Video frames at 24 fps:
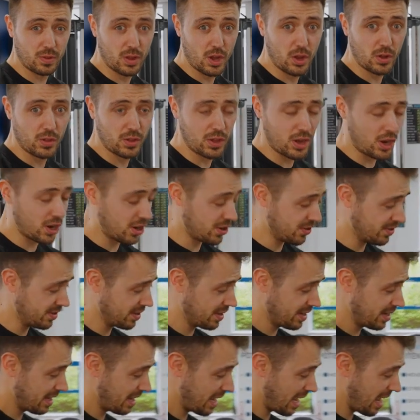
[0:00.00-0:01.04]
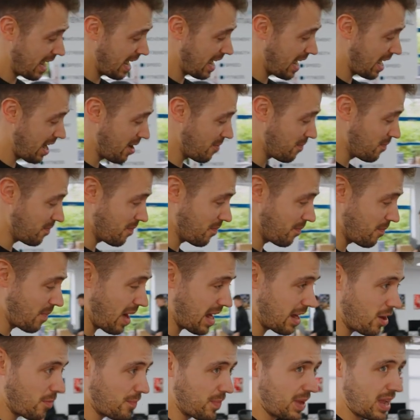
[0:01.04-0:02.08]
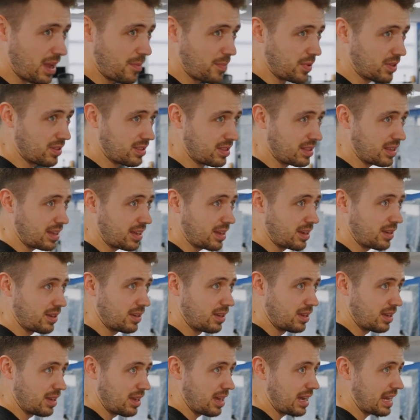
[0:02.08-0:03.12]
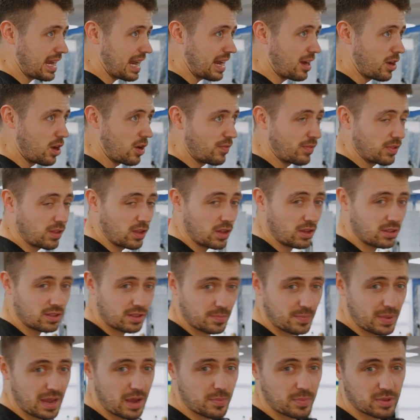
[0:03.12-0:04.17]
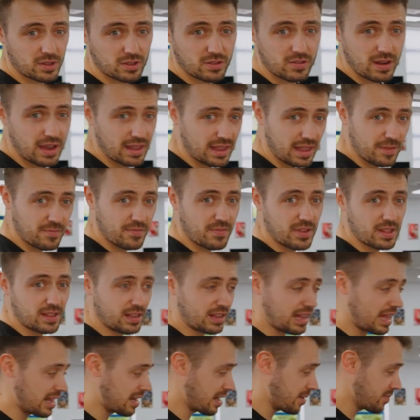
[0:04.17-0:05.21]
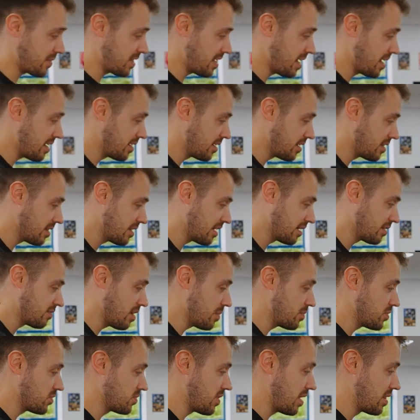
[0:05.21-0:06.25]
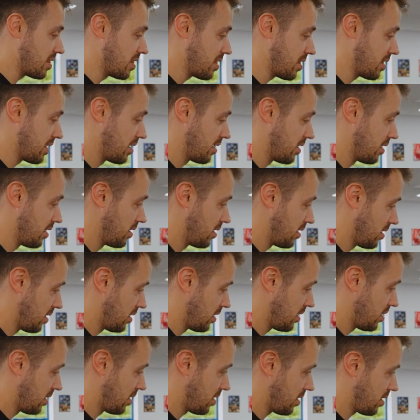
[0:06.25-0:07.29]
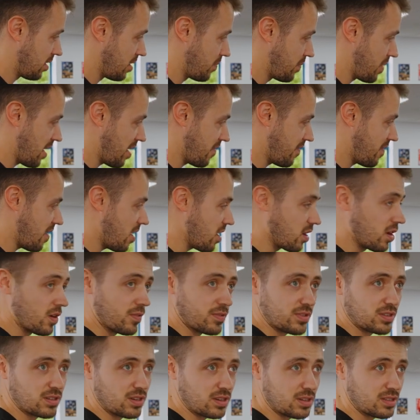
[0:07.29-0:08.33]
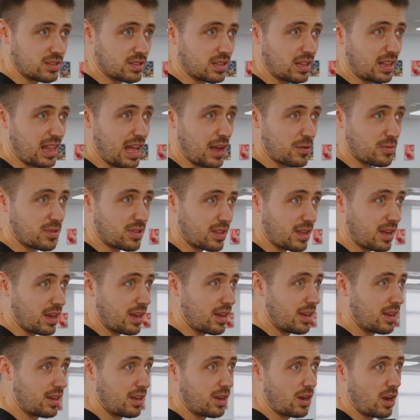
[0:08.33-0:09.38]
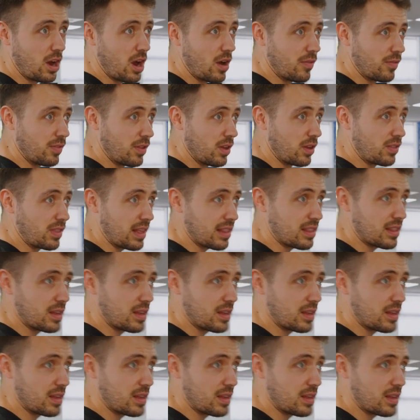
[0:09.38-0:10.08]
low load, um, might not be able to can overload to be able to create them physical adaptations in grip strength. So the BFR cuffs just allows to overload that